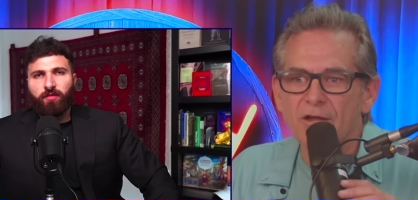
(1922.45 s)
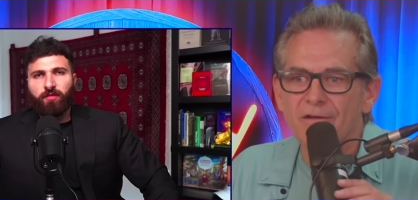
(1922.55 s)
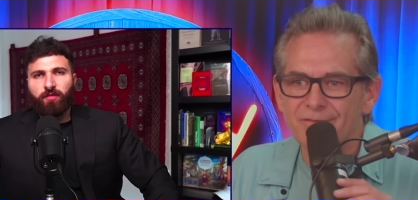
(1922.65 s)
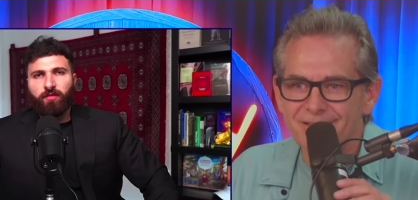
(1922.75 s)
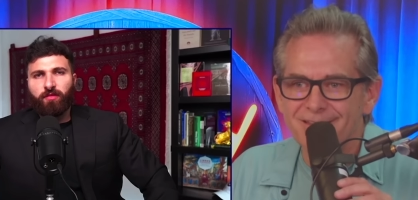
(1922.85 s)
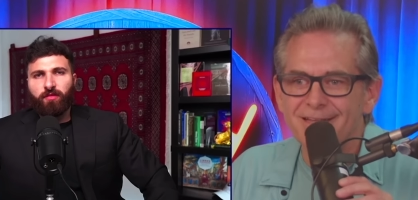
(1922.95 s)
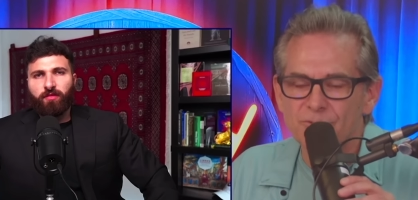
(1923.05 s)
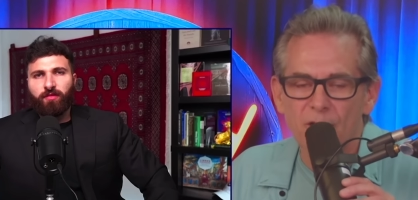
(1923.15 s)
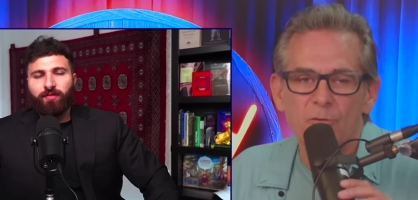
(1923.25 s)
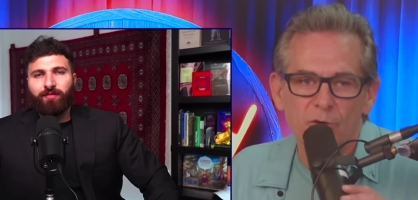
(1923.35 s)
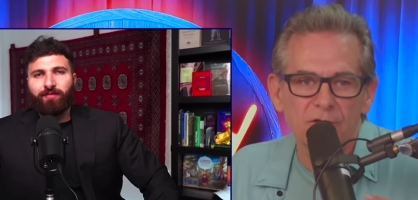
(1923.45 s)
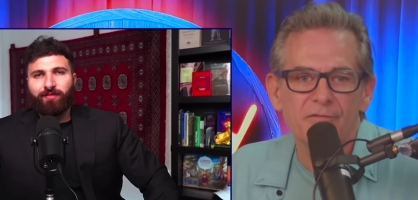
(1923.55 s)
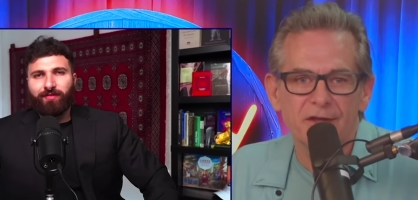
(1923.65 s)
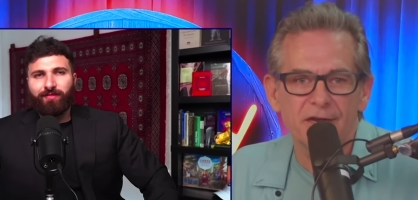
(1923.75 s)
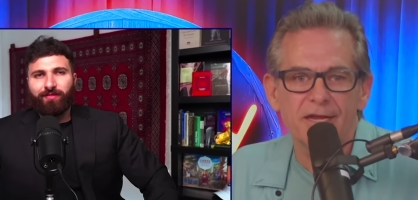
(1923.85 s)
Speaker 1: the eighties. That's right. We're
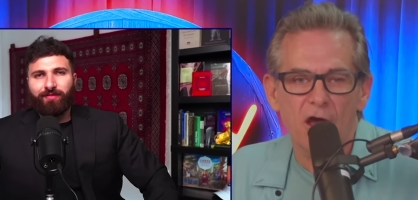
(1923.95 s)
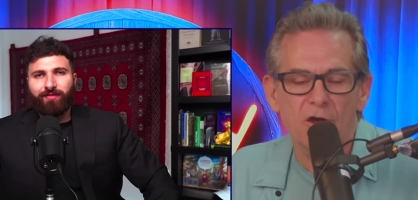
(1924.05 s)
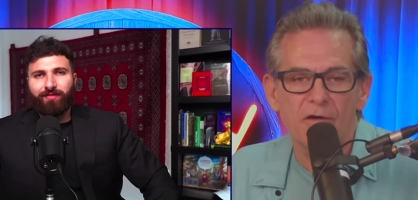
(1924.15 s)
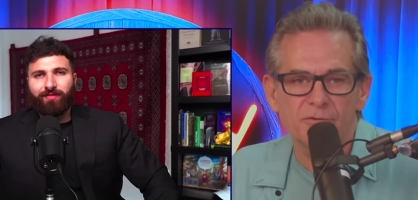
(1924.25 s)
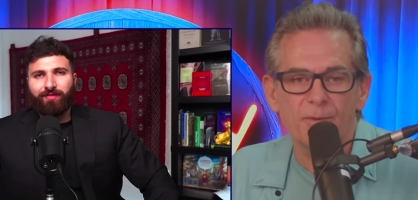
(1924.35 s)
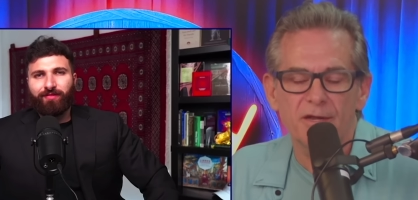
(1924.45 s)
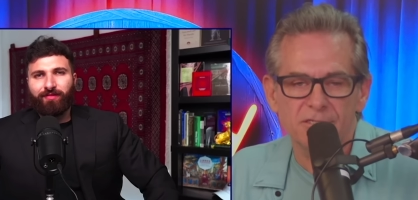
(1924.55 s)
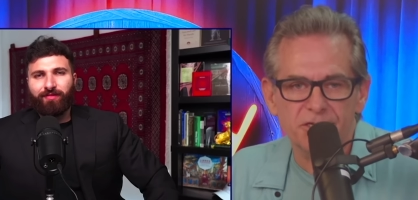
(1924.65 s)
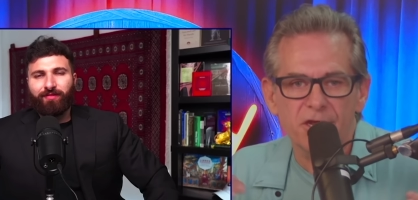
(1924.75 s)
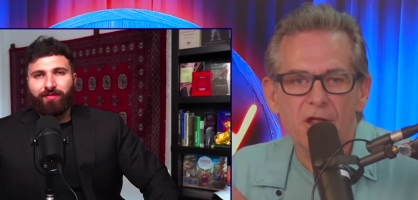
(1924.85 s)
living in the Yakovs. But, it's,